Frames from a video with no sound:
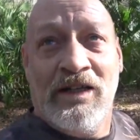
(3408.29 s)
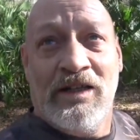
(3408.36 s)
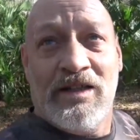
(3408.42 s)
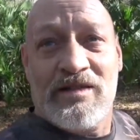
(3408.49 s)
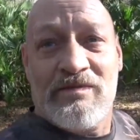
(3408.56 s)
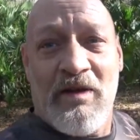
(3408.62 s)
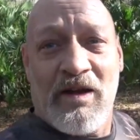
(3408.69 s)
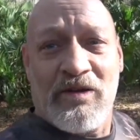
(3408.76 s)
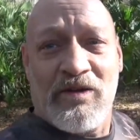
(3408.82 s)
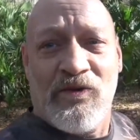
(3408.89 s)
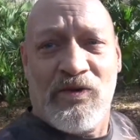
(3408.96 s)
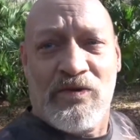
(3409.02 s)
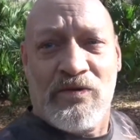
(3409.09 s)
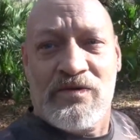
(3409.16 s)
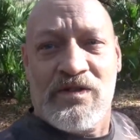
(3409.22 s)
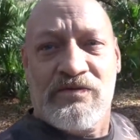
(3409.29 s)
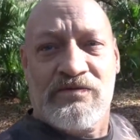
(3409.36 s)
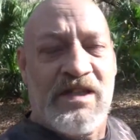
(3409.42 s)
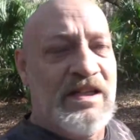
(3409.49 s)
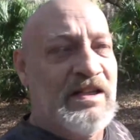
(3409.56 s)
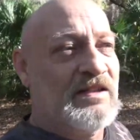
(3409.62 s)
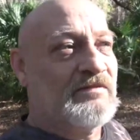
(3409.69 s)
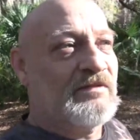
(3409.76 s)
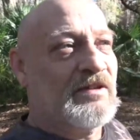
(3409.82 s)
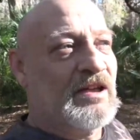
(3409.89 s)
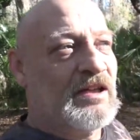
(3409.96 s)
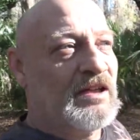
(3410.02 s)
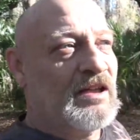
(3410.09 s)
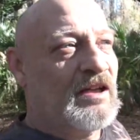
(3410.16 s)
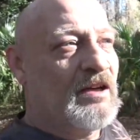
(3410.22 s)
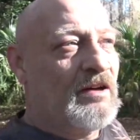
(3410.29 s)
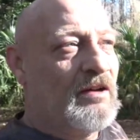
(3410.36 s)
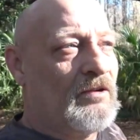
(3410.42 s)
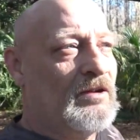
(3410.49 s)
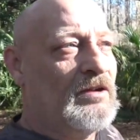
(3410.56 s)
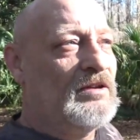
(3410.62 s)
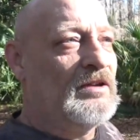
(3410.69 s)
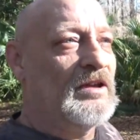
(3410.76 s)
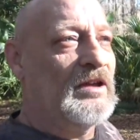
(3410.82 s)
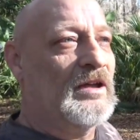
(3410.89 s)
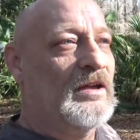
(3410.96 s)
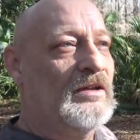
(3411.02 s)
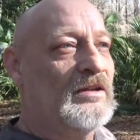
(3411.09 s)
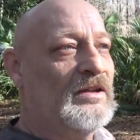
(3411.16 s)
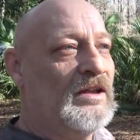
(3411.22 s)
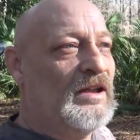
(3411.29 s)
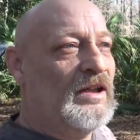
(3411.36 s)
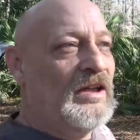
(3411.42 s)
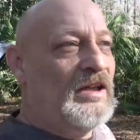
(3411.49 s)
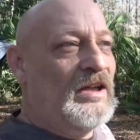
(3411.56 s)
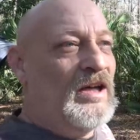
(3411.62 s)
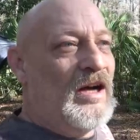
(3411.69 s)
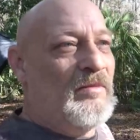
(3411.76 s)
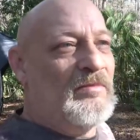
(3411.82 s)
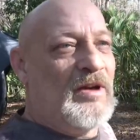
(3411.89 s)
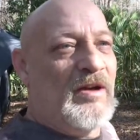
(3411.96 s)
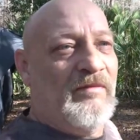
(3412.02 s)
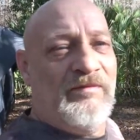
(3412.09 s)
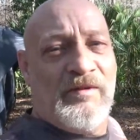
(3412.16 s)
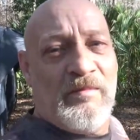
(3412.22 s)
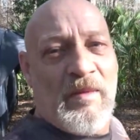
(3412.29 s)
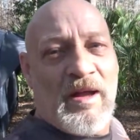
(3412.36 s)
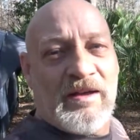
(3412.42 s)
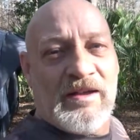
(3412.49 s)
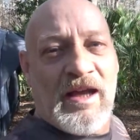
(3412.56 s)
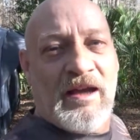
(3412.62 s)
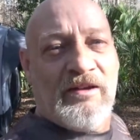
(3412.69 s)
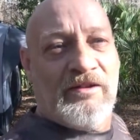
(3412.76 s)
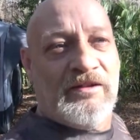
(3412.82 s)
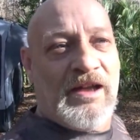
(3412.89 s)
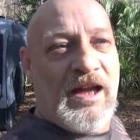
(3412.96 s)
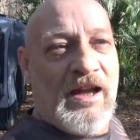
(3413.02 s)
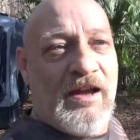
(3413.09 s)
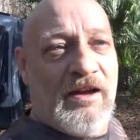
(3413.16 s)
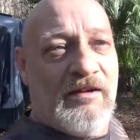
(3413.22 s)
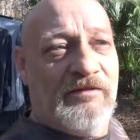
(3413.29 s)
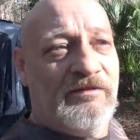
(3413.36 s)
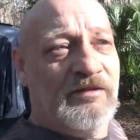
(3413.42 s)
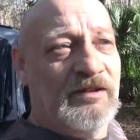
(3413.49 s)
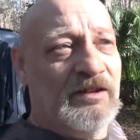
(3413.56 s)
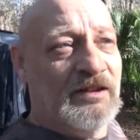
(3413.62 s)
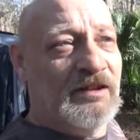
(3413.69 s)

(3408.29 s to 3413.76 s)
It's about a quarter till ten right now. Uh, I've been up for about an hour and a half.